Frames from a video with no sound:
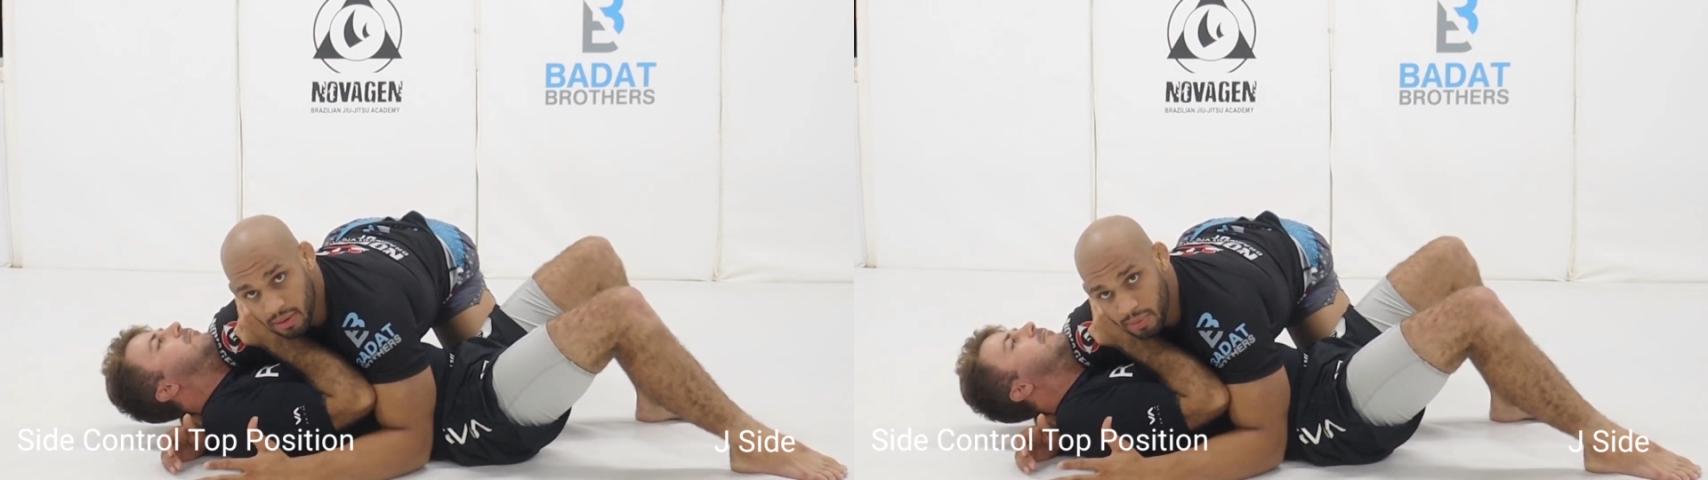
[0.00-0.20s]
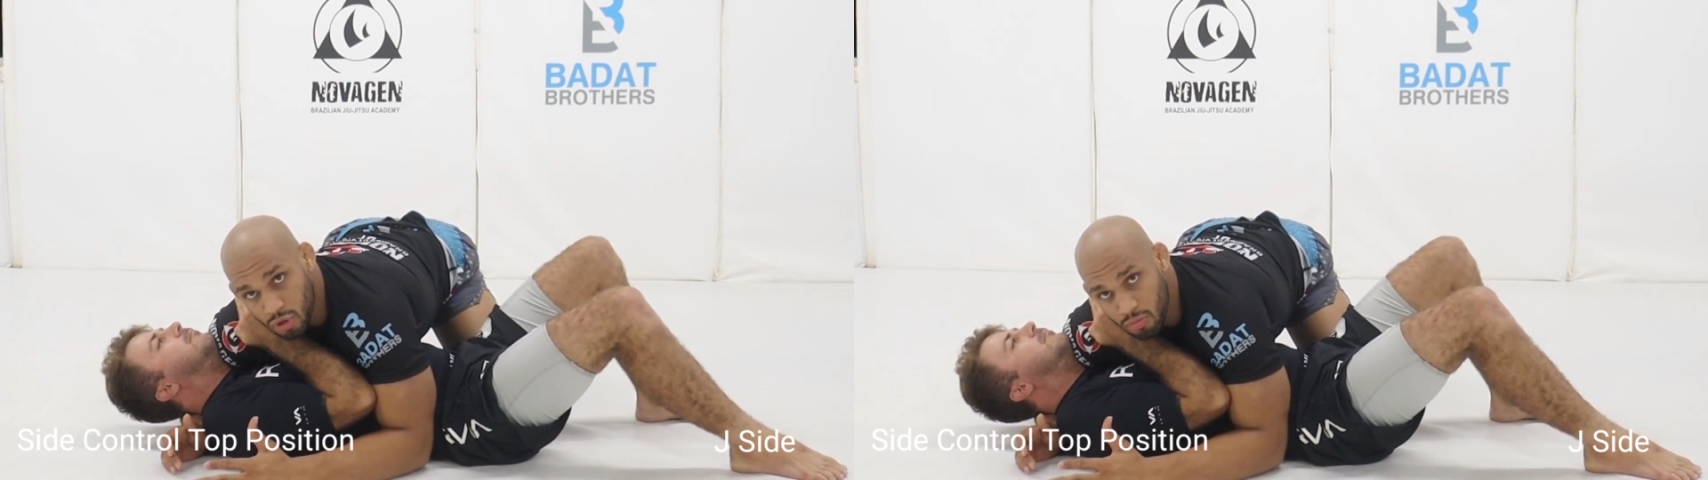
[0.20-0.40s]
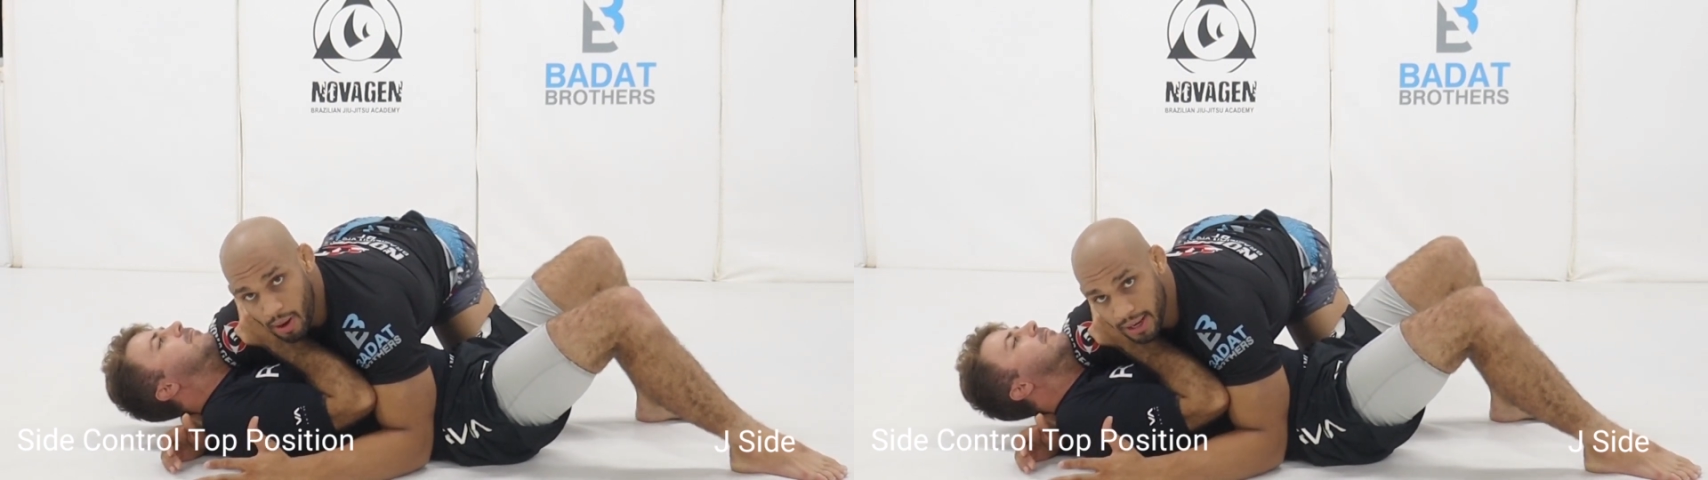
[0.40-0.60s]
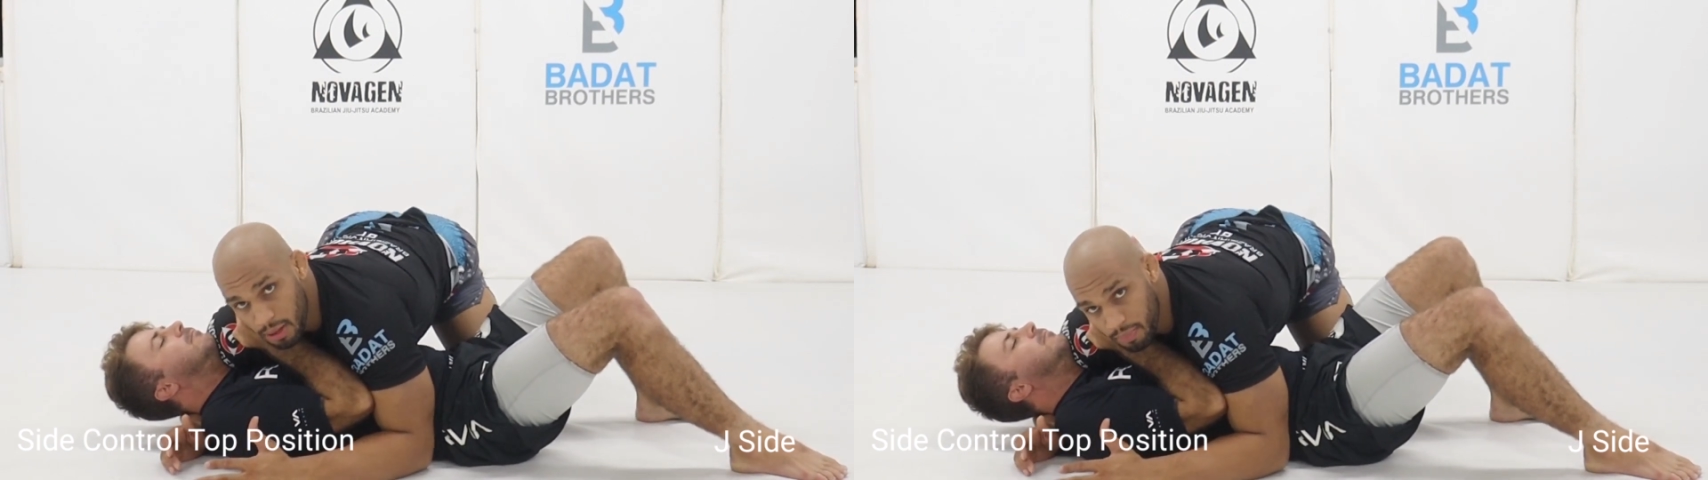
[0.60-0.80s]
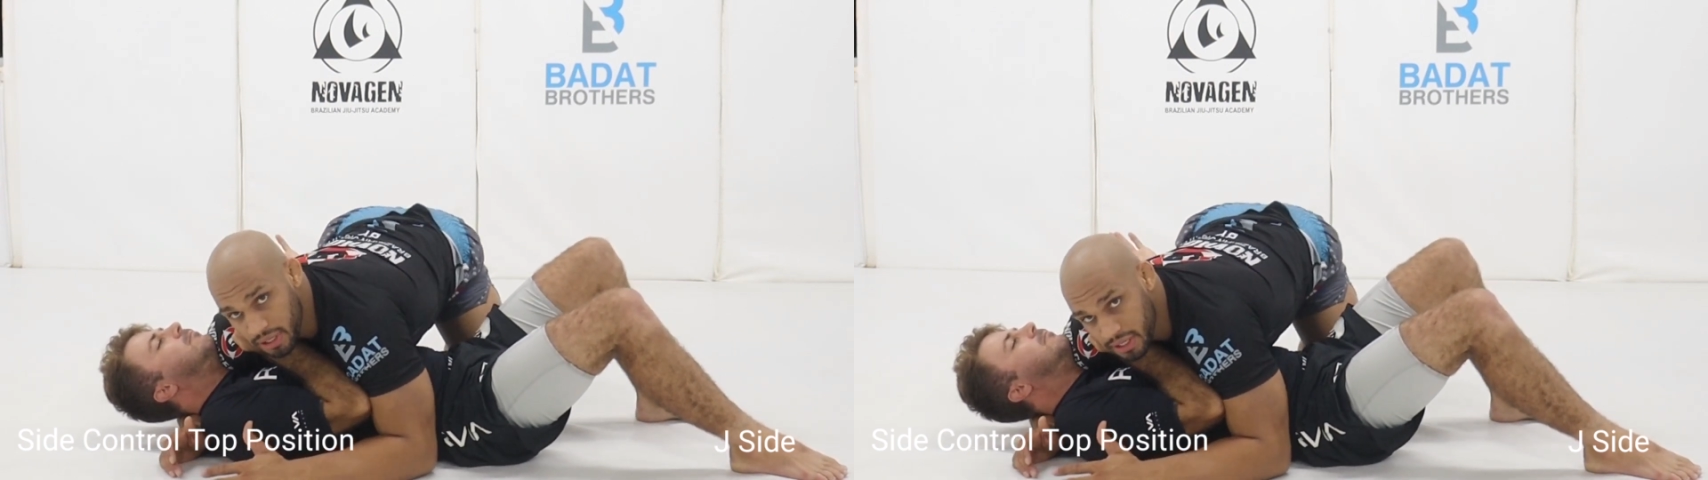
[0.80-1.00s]
between my
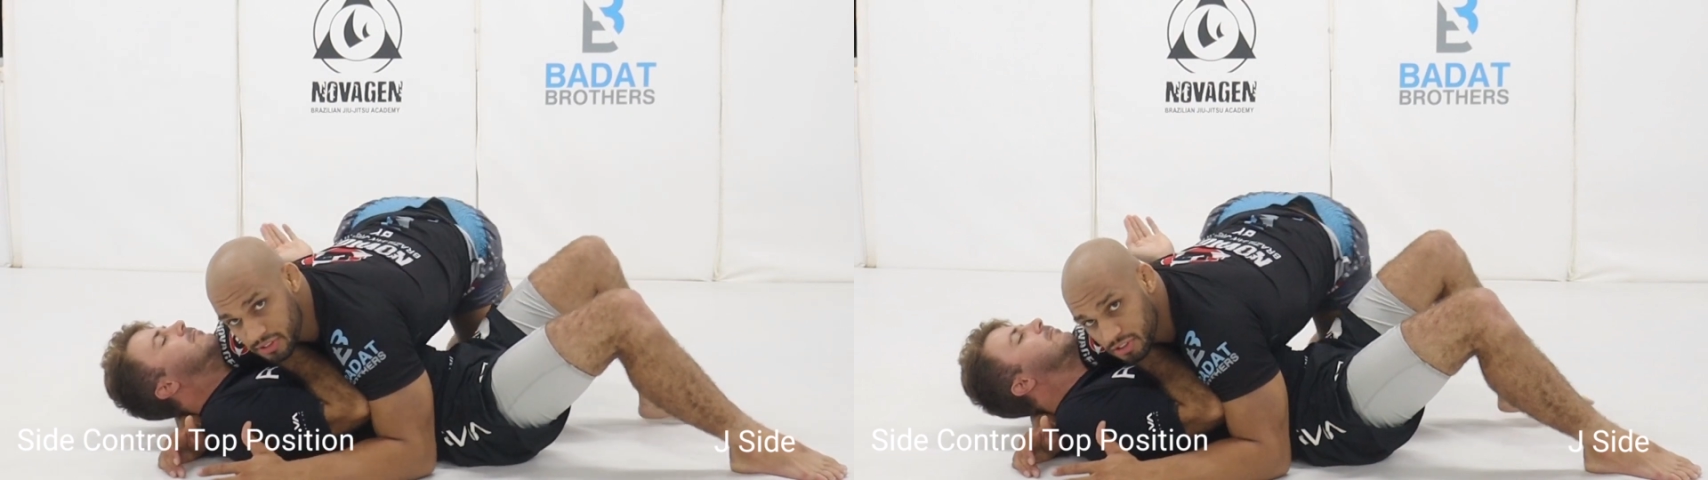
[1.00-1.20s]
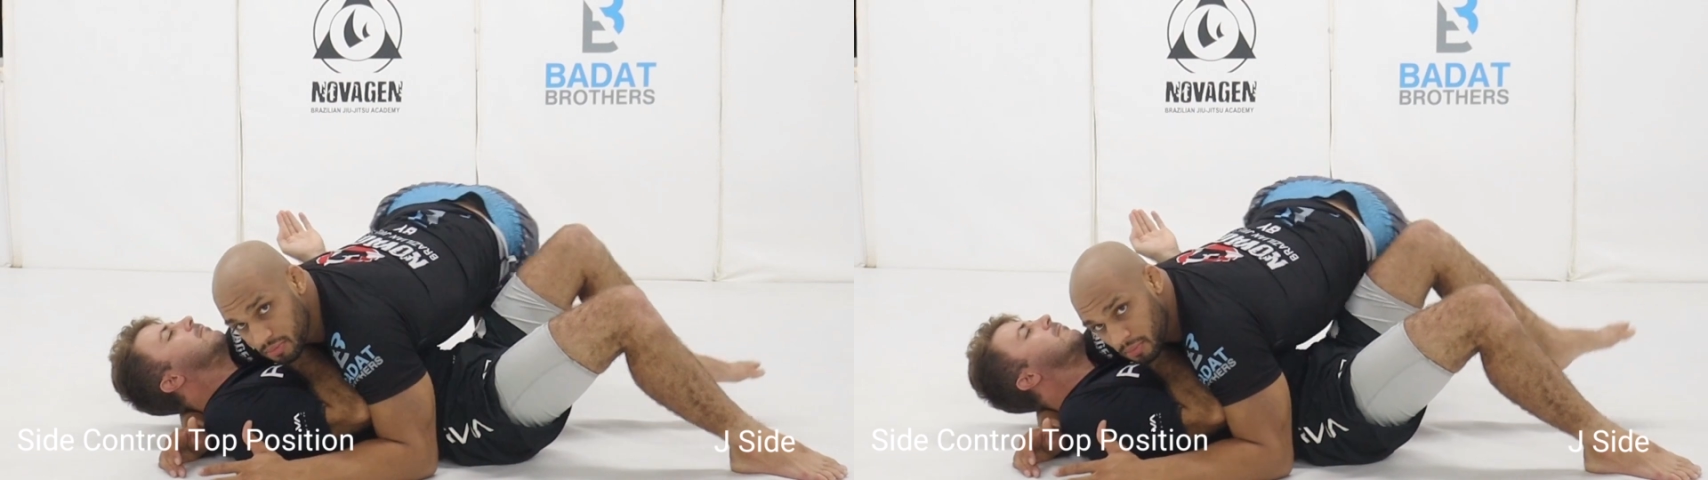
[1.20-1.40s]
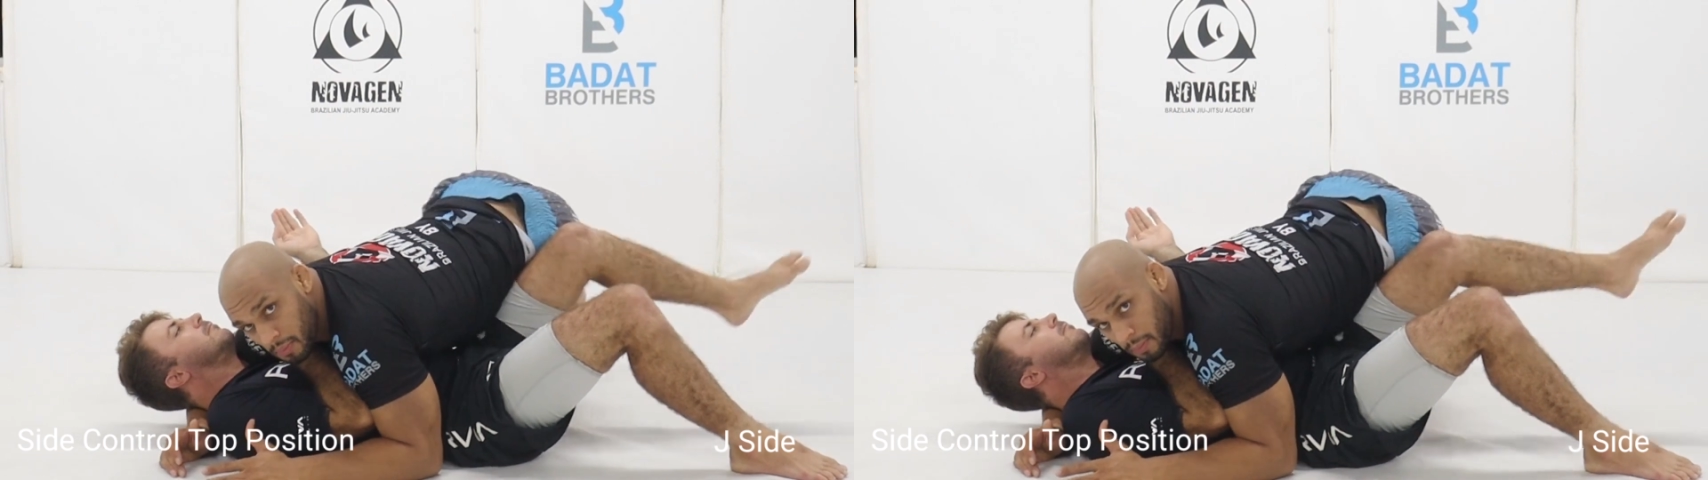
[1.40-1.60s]
hip and his.